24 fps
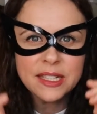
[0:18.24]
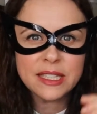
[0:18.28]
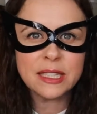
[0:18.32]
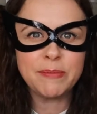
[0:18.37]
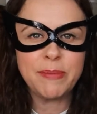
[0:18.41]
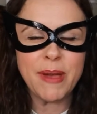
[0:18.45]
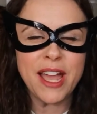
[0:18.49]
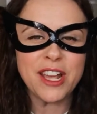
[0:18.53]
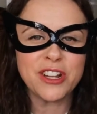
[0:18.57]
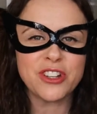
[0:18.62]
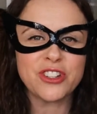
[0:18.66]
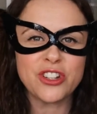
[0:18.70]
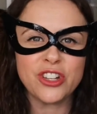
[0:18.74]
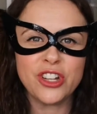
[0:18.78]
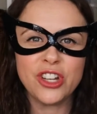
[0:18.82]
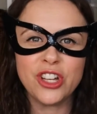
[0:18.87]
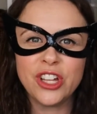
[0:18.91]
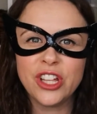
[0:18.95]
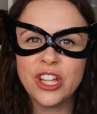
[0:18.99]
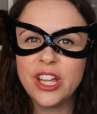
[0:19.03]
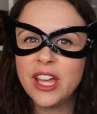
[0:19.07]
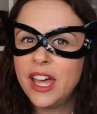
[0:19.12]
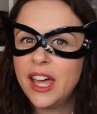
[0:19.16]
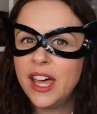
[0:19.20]

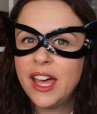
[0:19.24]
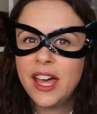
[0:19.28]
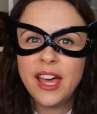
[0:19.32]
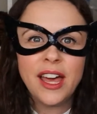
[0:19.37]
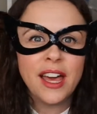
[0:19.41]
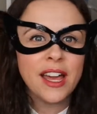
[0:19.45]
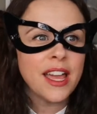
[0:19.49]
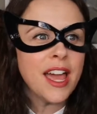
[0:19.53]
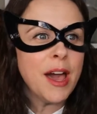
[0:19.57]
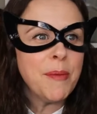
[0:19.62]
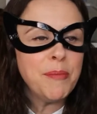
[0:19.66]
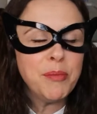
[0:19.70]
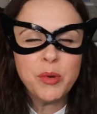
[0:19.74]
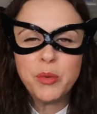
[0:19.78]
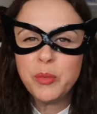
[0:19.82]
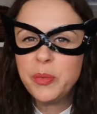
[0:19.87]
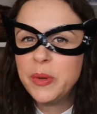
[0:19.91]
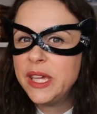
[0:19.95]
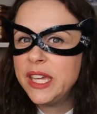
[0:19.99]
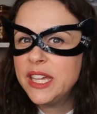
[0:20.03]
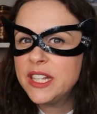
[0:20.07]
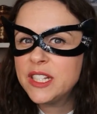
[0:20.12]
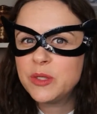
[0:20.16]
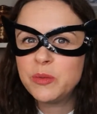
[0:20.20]
special. A couple
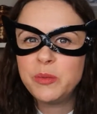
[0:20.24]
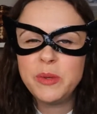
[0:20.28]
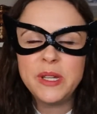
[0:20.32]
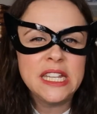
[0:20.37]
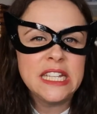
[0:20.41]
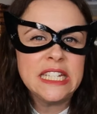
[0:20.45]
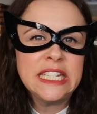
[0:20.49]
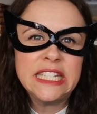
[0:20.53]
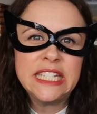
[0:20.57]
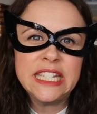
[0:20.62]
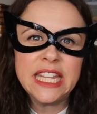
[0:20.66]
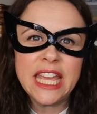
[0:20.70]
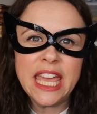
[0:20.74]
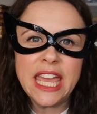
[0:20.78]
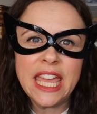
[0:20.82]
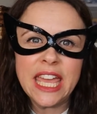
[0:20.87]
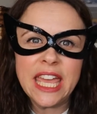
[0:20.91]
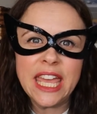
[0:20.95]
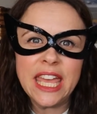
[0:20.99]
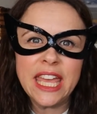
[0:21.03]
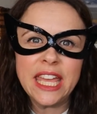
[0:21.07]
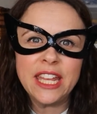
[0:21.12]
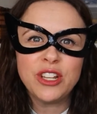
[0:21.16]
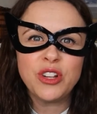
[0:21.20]
weeks we
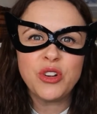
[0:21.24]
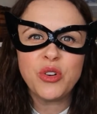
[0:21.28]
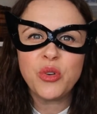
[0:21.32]
did